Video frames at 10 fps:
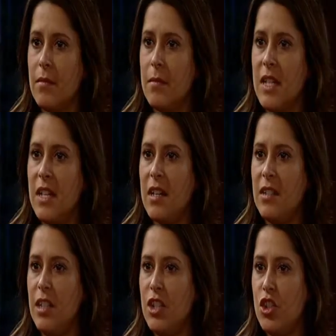
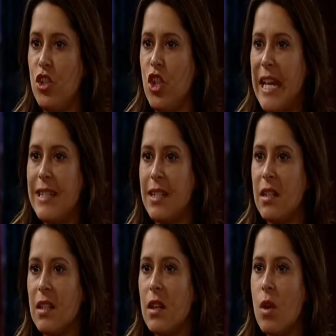Because
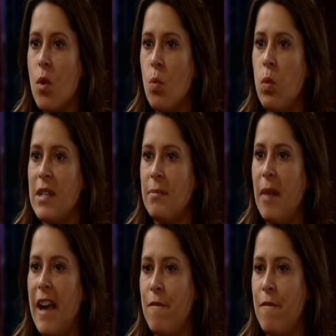Jason was my